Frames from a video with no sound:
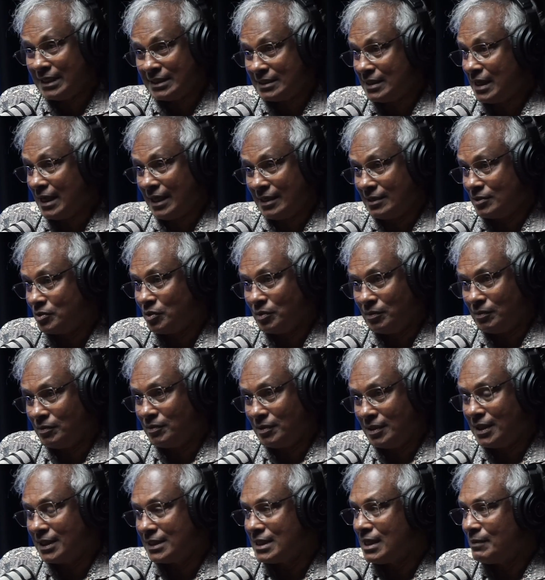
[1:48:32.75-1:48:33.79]
is there. So
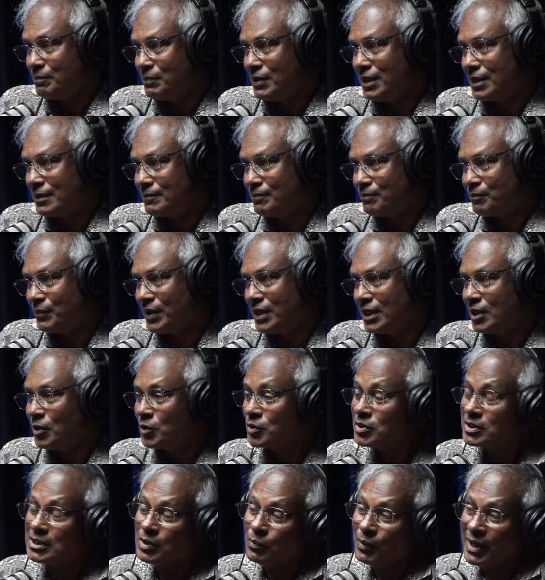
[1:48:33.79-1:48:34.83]
that is happening. But you can
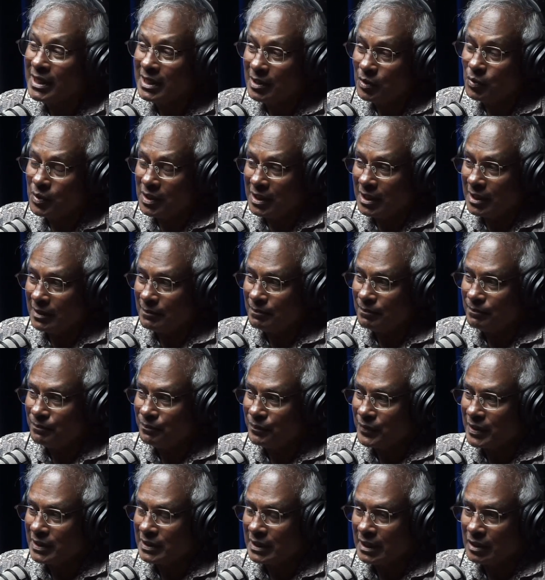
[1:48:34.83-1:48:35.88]
also see why they're doing it.
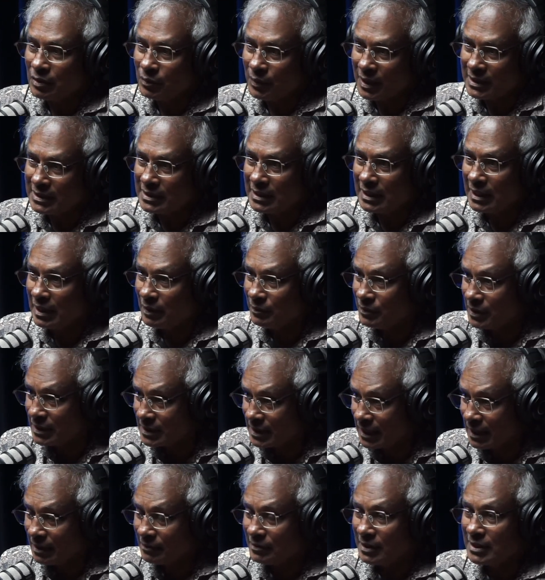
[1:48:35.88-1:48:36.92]
Because otherwise they allow this
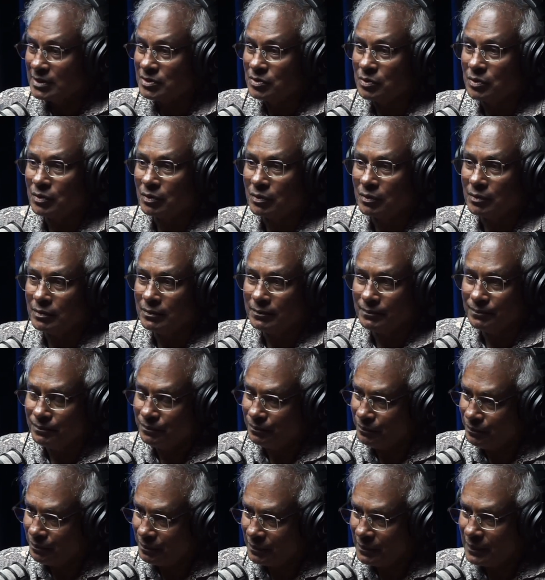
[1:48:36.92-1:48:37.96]
kind of things to grow.
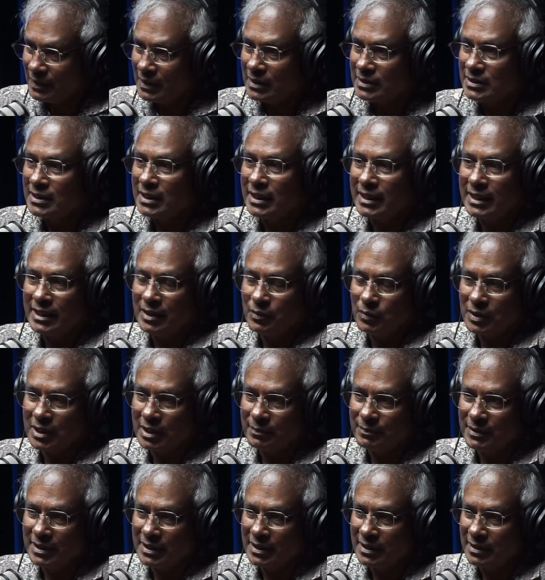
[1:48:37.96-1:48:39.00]
The CIA will
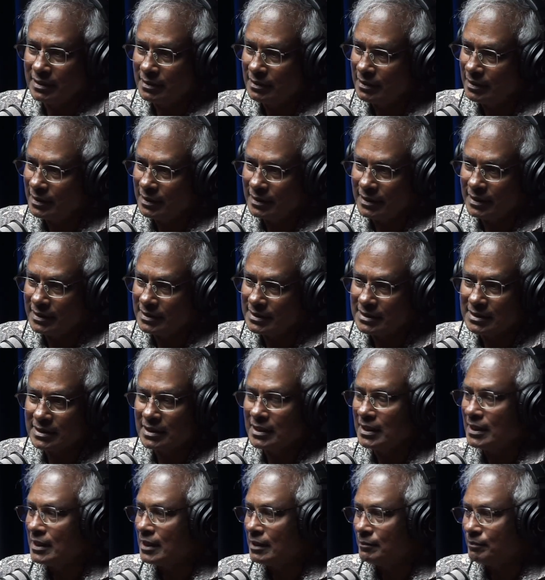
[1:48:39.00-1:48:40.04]
come in and
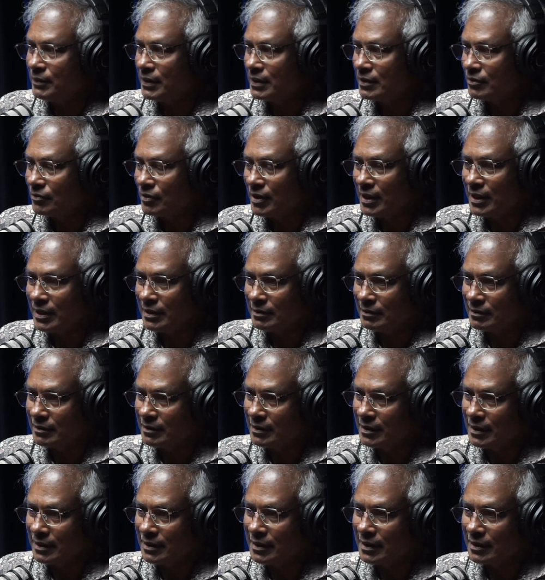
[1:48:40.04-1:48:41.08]
stir it up and try
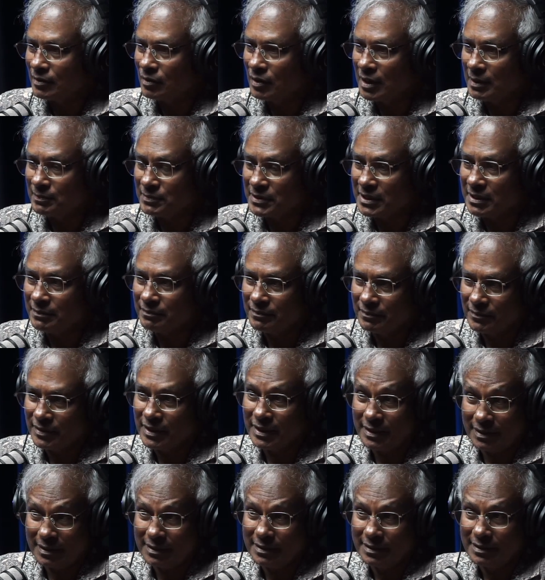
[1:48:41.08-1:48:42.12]
and collapse them,
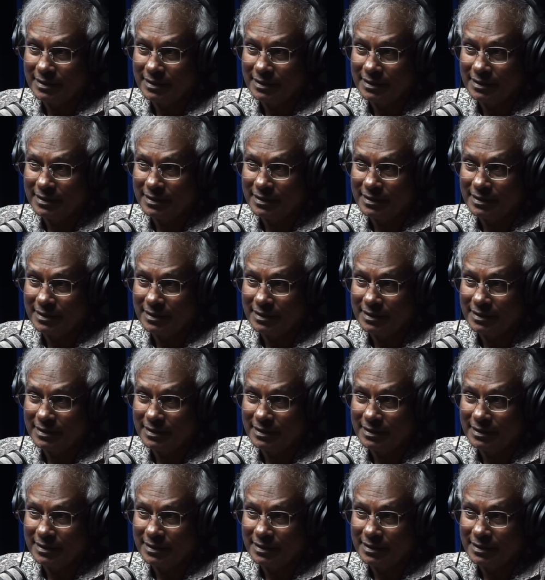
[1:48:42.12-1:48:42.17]
right?